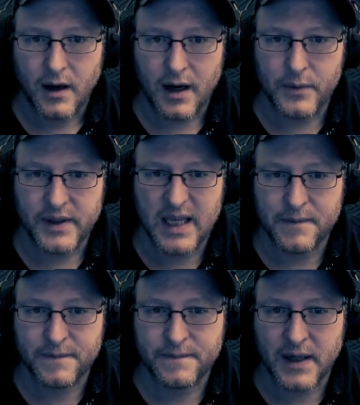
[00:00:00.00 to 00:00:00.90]
We keep
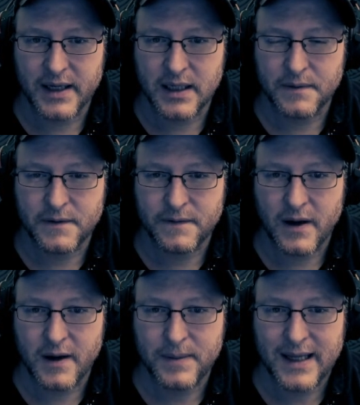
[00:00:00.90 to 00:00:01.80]
uh, Gift of
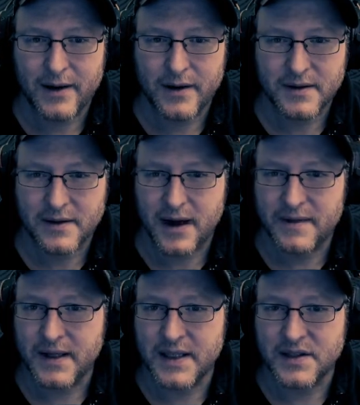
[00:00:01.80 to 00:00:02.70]
Flowing Power. I
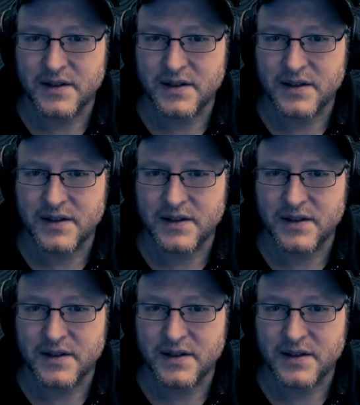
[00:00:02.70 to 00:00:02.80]
think it's